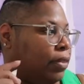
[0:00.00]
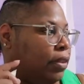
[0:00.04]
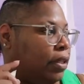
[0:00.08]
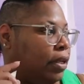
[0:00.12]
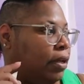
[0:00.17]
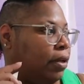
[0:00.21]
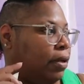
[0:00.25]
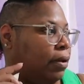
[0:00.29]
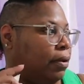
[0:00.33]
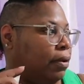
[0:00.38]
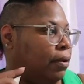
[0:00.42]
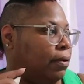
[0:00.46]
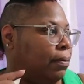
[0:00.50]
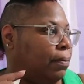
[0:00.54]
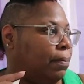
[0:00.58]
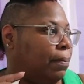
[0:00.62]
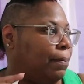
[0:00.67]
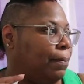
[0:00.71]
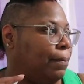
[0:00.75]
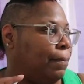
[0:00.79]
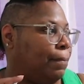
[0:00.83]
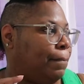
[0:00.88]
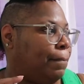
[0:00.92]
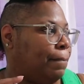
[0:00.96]
the
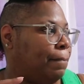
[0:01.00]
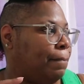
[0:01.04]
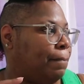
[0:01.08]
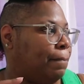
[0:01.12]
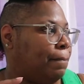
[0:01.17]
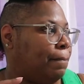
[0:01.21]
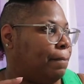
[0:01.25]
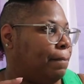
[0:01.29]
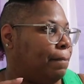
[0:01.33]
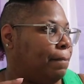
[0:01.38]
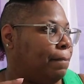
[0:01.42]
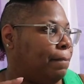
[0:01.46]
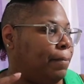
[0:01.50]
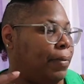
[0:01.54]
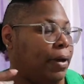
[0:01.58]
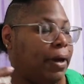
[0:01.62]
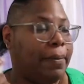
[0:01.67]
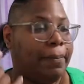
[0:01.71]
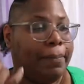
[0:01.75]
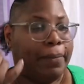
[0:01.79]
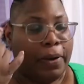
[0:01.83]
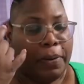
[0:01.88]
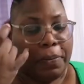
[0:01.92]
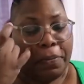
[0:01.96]

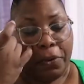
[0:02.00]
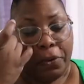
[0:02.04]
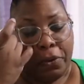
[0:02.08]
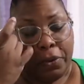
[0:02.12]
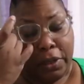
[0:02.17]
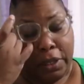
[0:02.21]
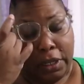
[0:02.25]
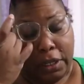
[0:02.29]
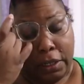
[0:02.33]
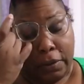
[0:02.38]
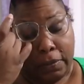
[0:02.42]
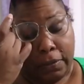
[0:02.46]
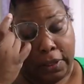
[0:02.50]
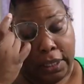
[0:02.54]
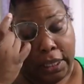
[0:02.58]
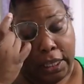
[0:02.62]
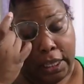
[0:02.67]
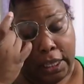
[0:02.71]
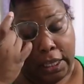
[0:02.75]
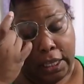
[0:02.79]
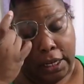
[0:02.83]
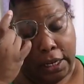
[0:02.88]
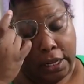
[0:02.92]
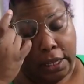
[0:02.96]
Bum Bum Cream
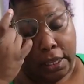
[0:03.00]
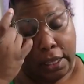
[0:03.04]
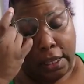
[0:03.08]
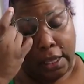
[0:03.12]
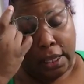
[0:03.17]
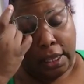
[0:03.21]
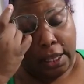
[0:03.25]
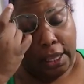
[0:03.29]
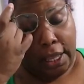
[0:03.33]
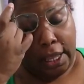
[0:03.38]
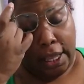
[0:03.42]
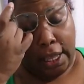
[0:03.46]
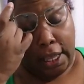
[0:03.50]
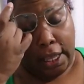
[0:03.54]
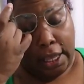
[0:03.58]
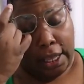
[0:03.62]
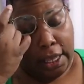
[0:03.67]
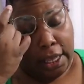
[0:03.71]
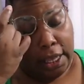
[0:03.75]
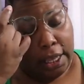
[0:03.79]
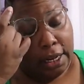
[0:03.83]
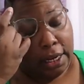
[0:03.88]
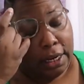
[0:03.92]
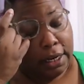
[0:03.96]
kit
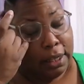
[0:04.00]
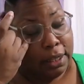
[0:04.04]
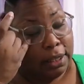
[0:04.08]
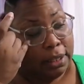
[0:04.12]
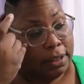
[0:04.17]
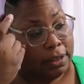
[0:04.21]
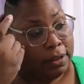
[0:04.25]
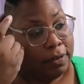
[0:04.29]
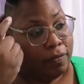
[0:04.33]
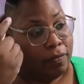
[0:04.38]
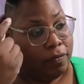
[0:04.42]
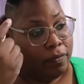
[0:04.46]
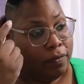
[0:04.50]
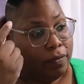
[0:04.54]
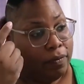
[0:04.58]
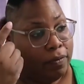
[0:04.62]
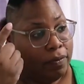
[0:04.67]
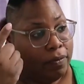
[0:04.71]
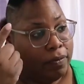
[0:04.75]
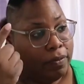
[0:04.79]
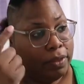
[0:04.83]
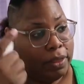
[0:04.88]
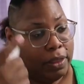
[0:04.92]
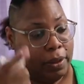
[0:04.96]
and
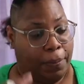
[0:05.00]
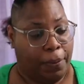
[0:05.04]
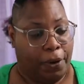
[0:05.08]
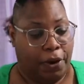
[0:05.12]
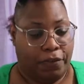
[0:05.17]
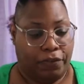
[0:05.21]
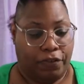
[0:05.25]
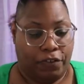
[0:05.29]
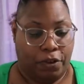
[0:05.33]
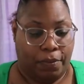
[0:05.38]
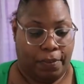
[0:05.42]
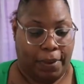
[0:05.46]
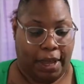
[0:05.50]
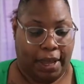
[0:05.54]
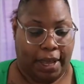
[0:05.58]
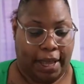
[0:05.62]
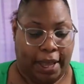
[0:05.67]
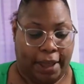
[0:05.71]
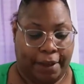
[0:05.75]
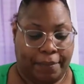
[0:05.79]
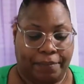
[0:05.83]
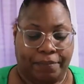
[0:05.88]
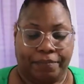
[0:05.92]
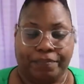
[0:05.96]
the perfume I
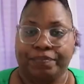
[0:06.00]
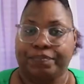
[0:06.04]
got.